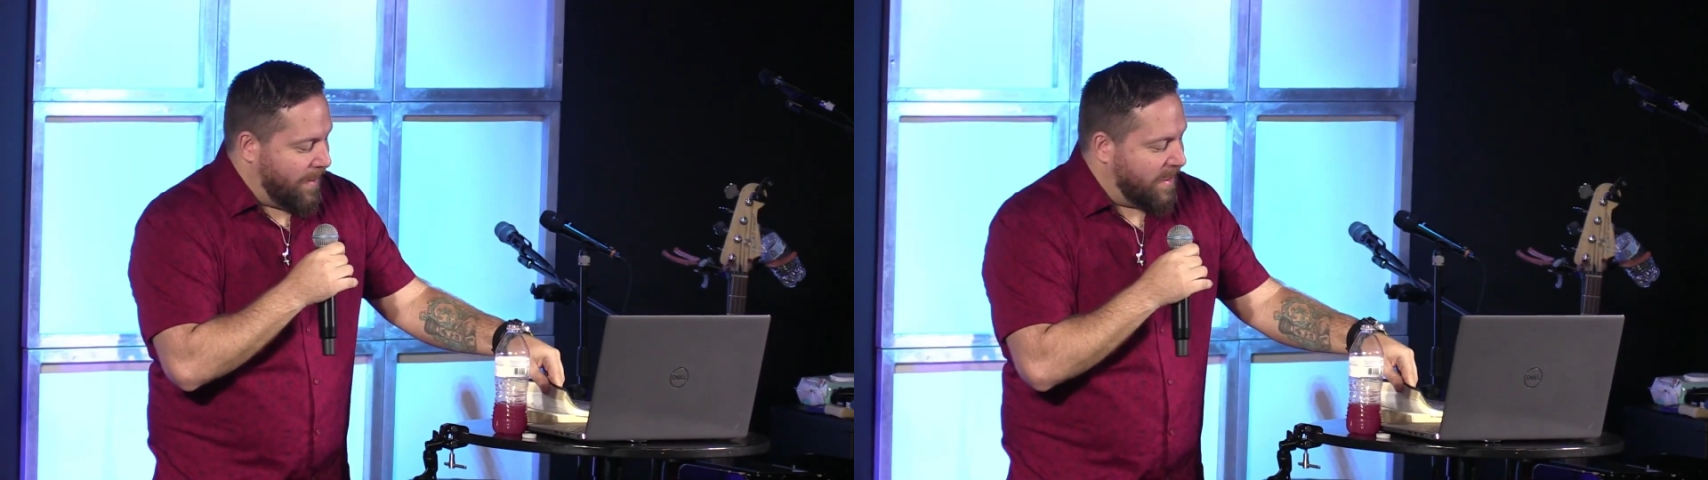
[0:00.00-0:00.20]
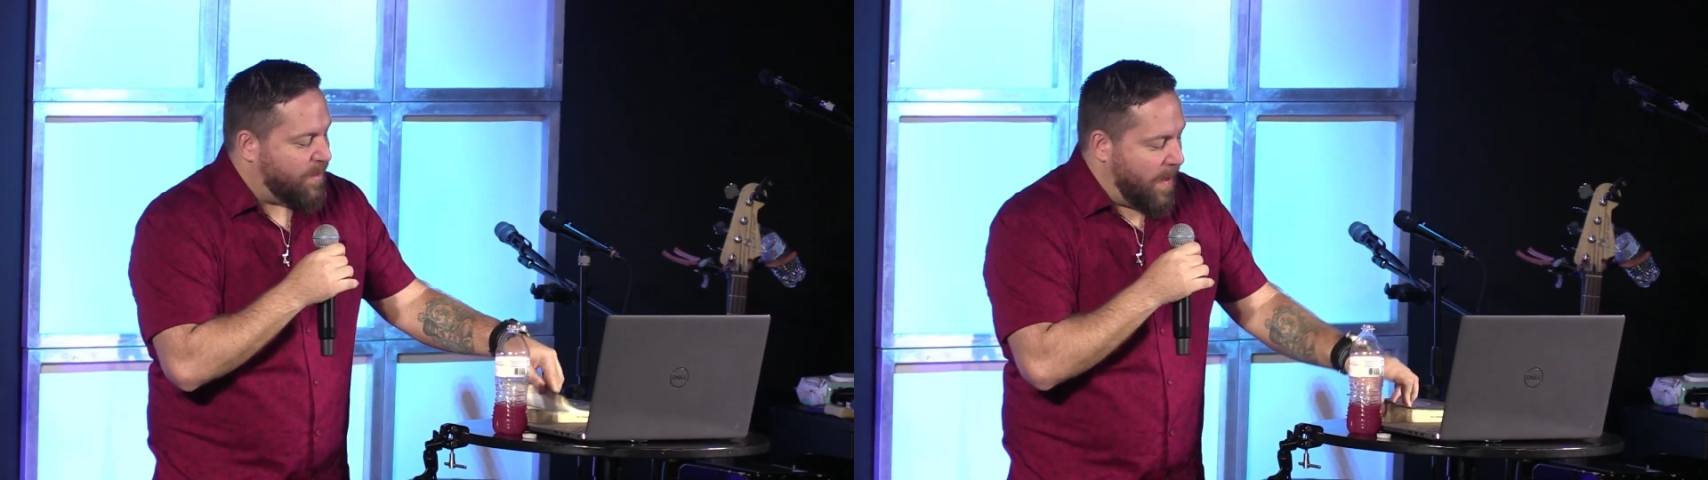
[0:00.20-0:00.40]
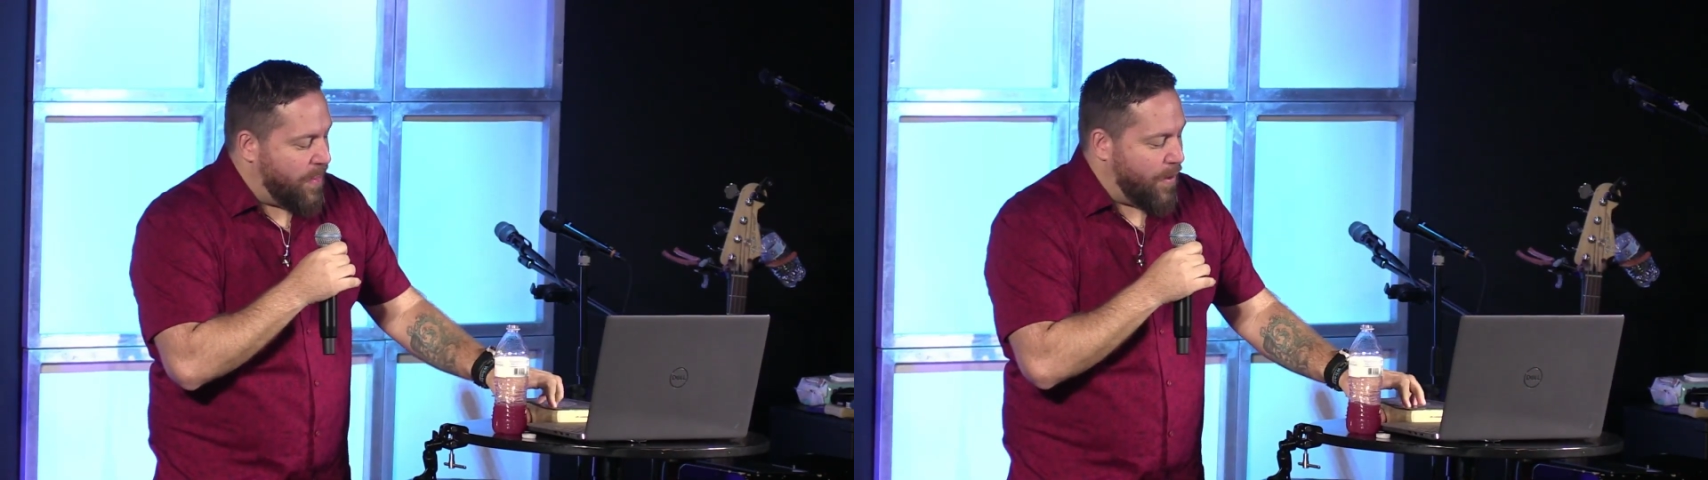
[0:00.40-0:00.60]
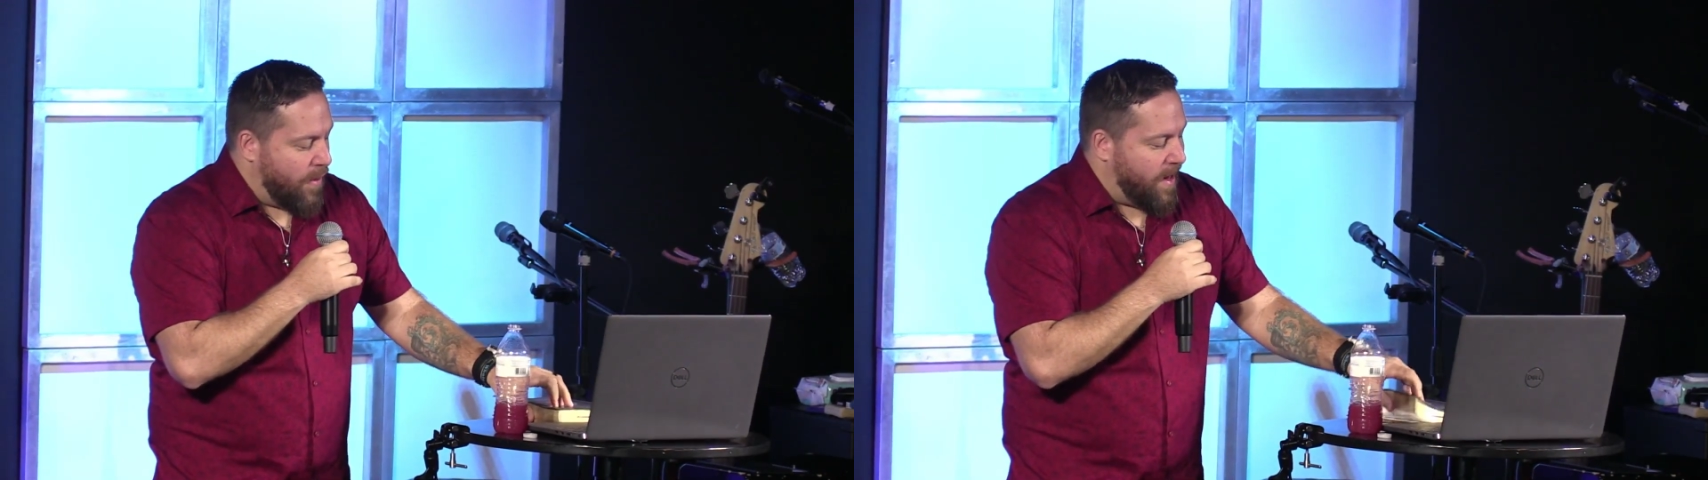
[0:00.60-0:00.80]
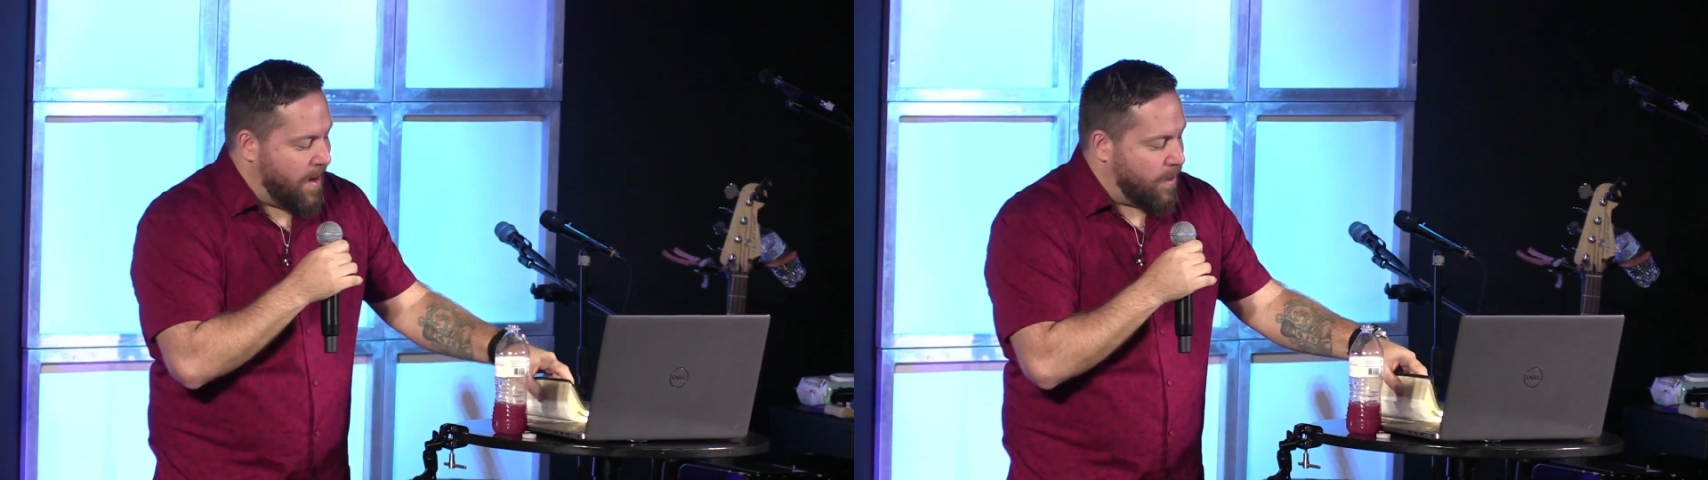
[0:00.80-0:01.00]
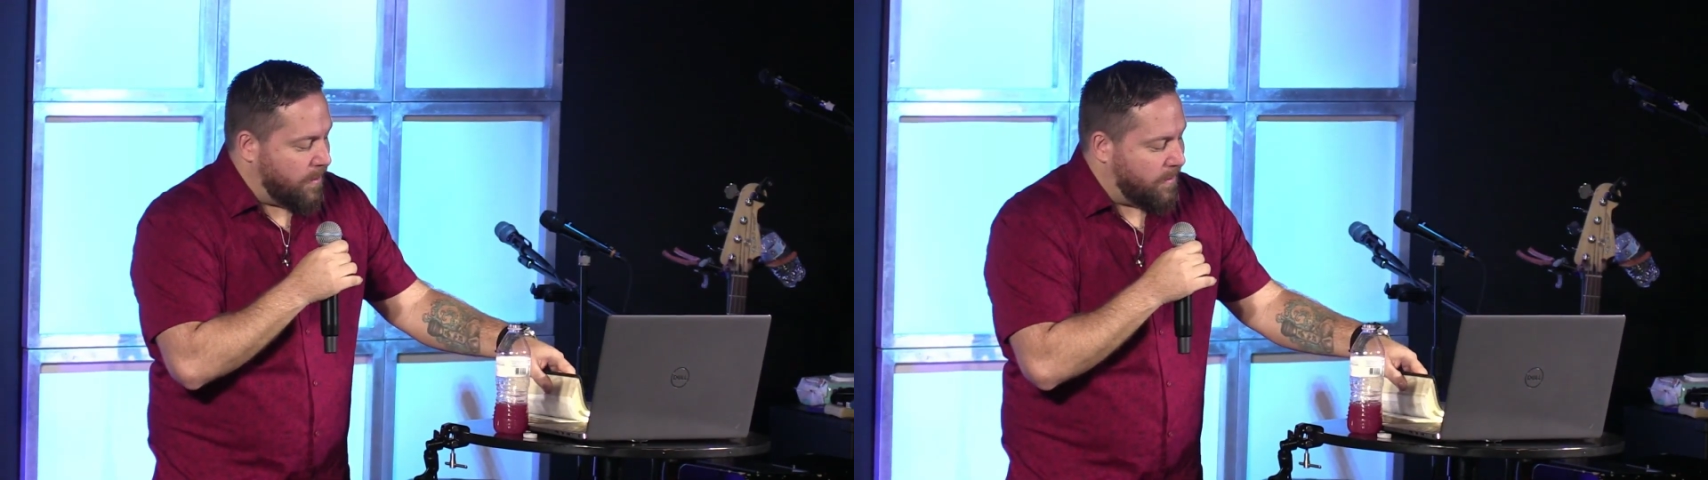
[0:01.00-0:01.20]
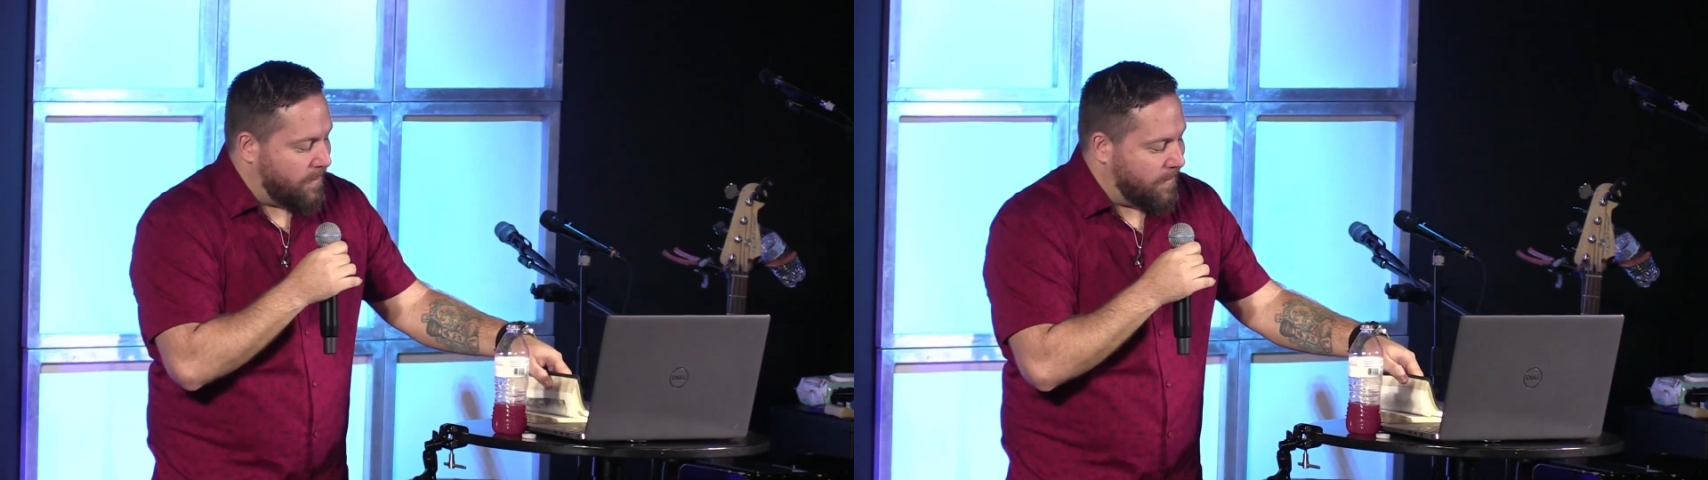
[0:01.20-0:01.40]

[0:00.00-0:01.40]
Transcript: It's been 30 years.